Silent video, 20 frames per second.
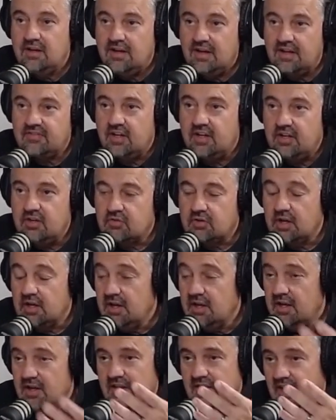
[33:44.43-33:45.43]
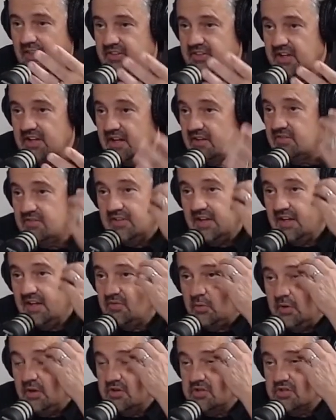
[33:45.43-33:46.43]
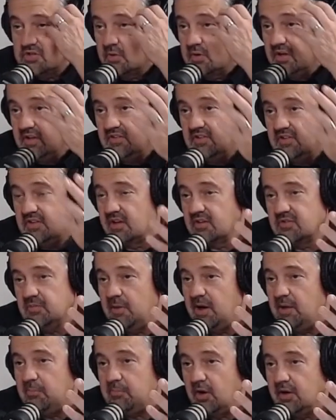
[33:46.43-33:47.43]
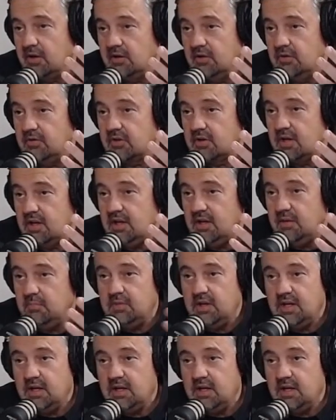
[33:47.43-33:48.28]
That's how you create. I think that's one of the stories. He talks about Martin Luther King being